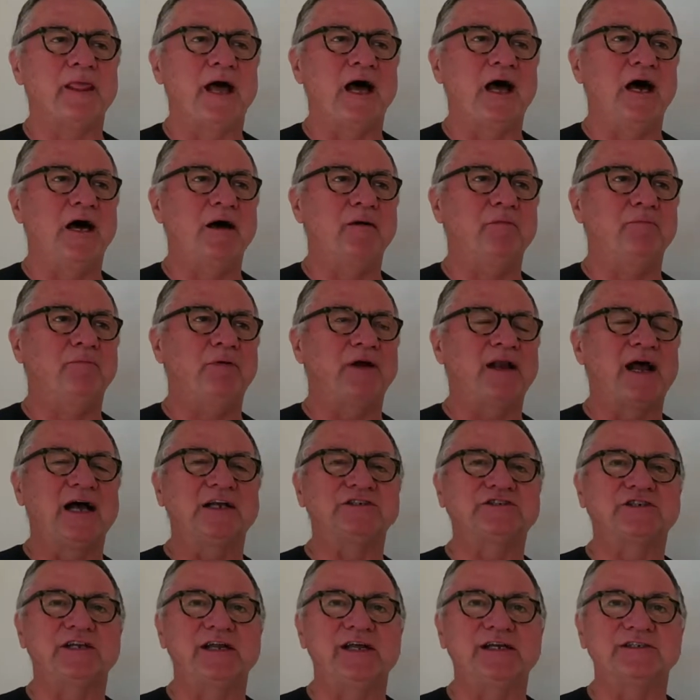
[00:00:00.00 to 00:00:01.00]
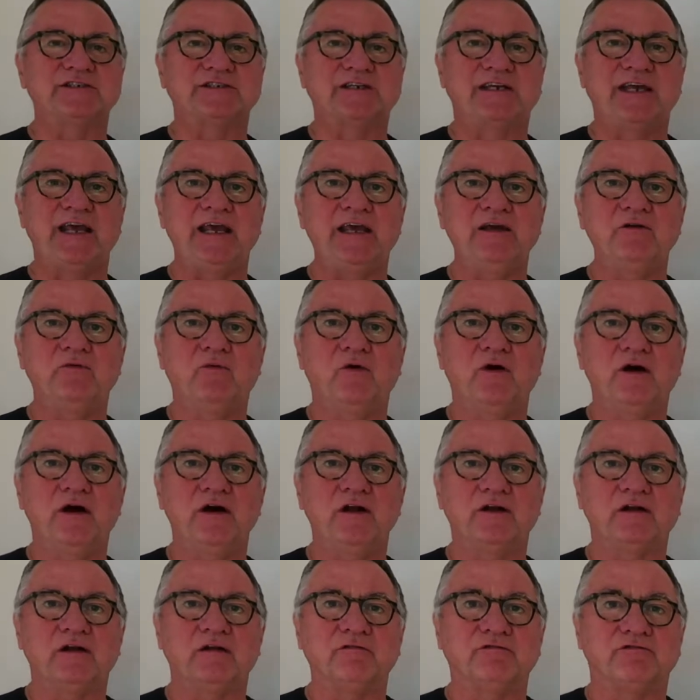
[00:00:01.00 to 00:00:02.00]
but actually it's
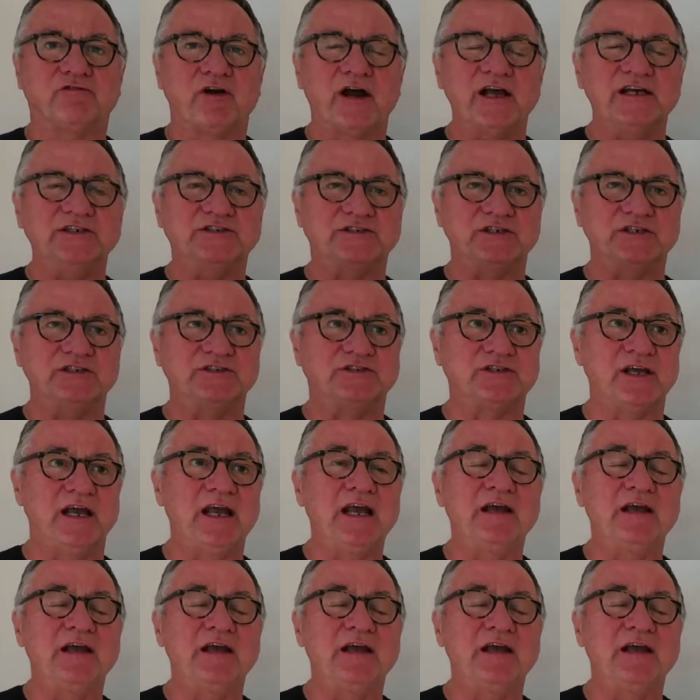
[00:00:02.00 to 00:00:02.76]
keyword phrases.